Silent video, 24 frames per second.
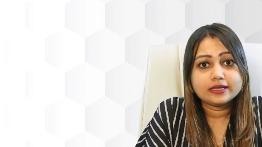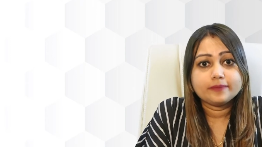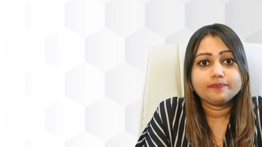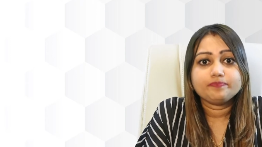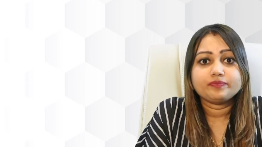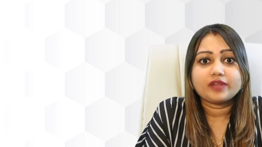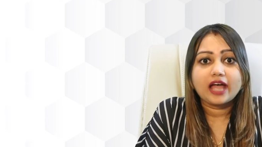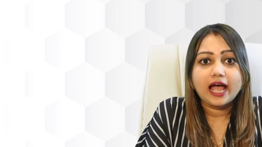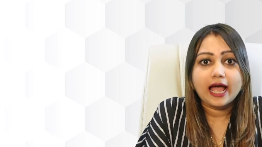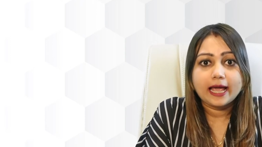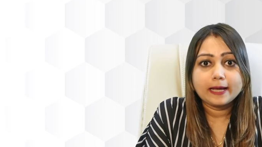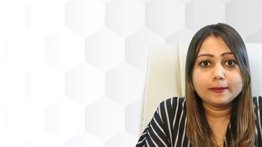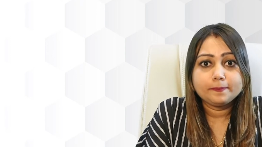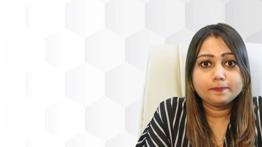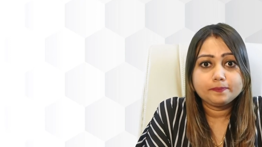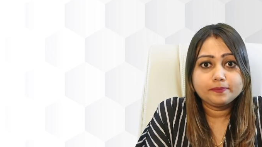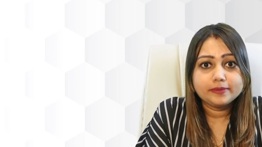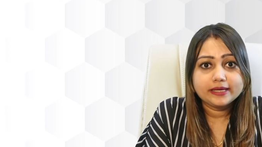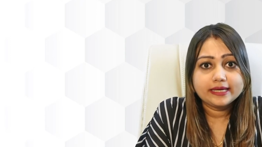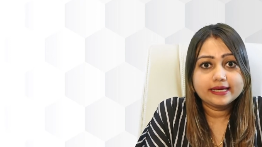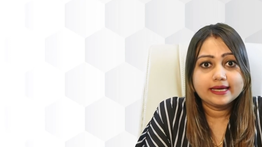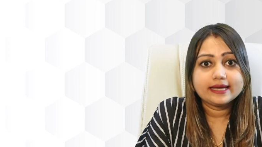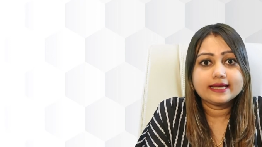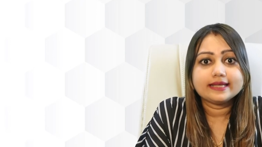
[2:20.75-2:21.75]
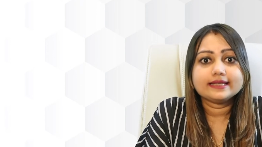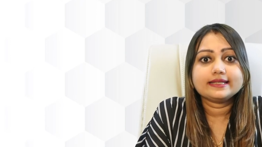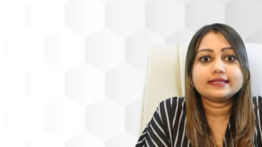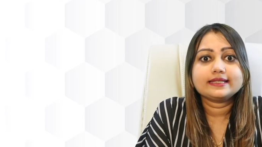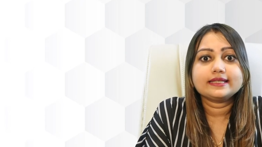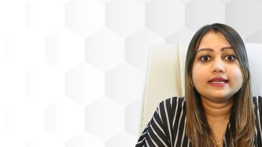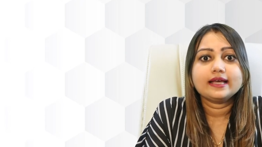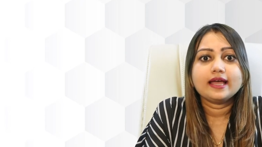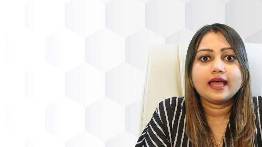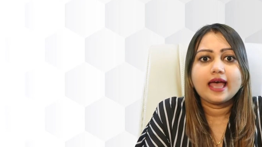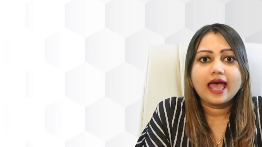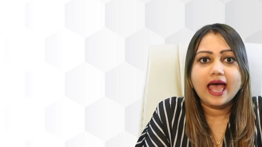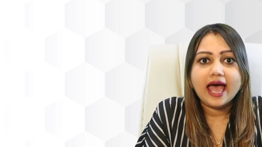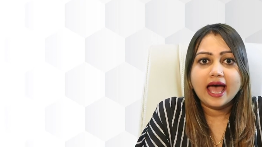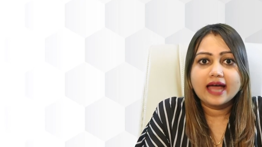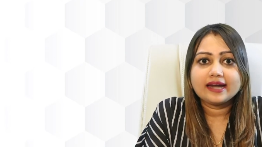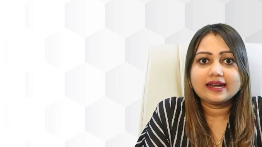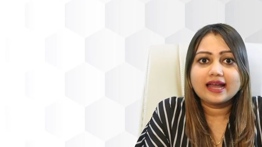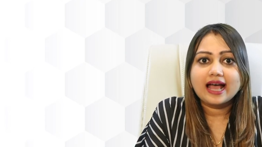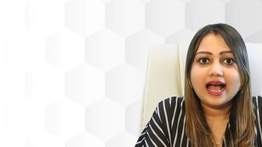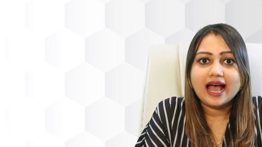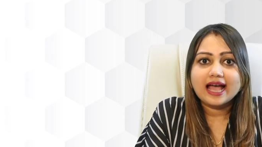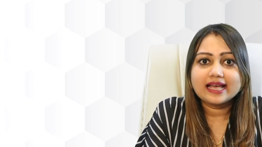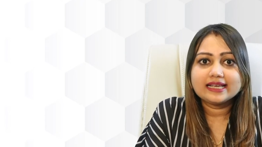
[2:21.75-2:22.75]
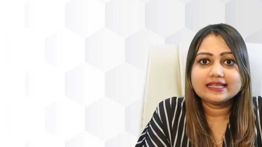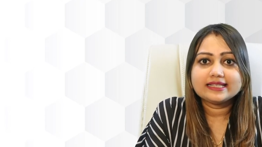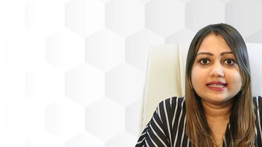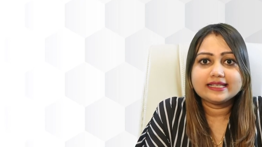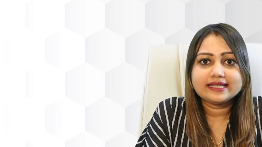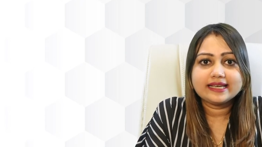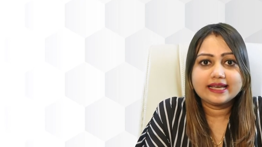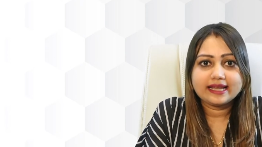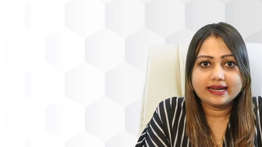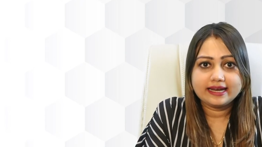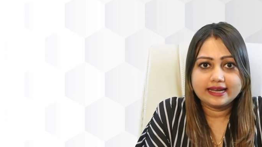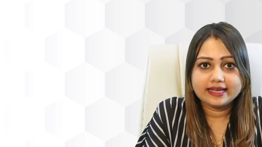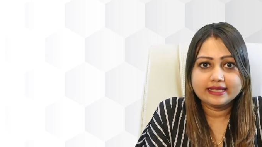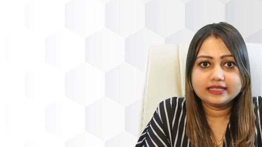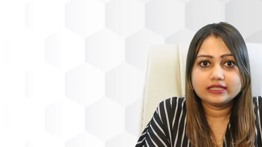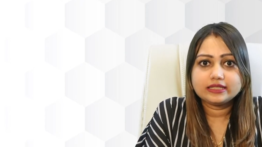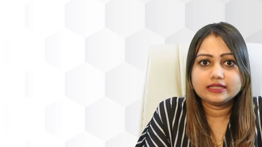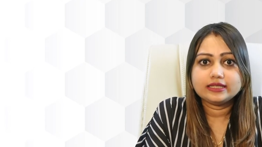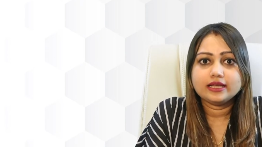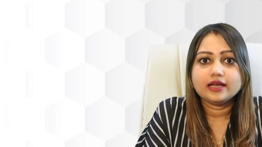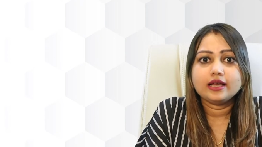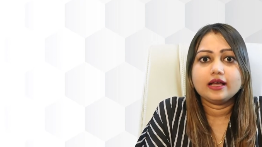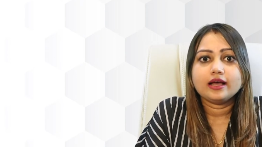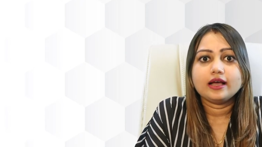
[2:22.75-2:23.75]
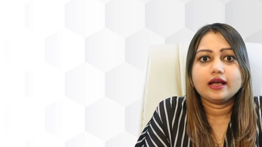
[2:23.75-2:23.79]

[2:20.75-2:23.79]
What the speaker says: IPS, and ICLS,